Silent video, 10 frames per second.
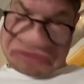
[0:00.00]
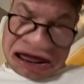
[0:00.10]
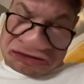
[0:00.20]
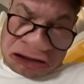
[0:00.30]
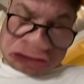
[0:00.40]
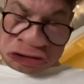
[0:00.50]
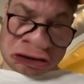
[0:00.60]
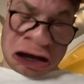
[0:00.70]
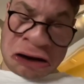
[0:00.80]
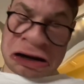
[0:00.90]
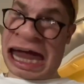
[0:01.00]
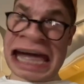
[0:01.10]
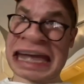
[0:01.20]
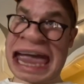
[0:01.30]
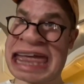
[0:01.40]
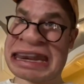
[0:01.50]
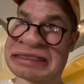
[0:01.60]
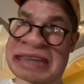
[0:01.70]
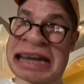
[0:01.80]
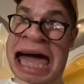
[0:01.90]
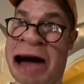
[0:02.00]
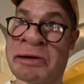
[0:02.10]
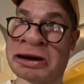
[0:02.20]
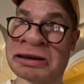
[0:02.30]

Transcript: Not, not too long, like 8 to 10 hours.